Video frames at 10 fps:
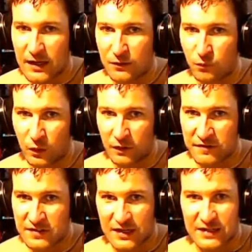and one of
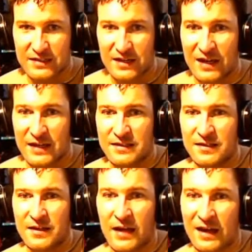these guys
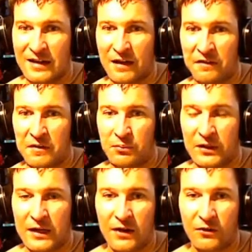dies, and now they
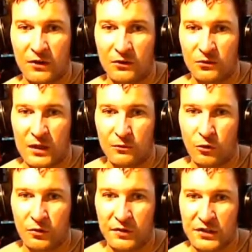bring out a lot
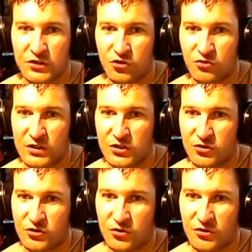more nature
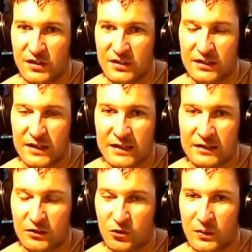creatures or things like that
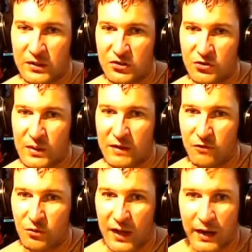they're weak to, we have
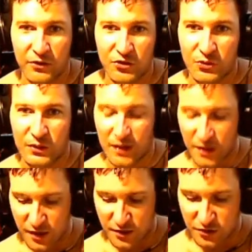no counter to it.
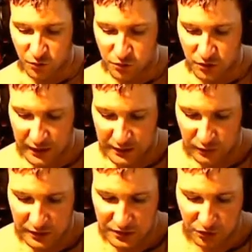So you kind of
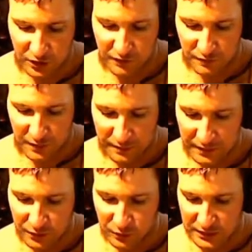want to start off, in my
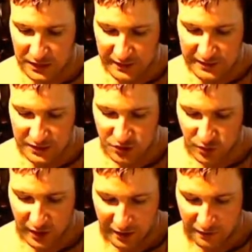opinion, with things that you
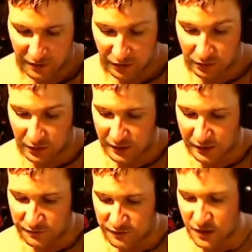have a lot of.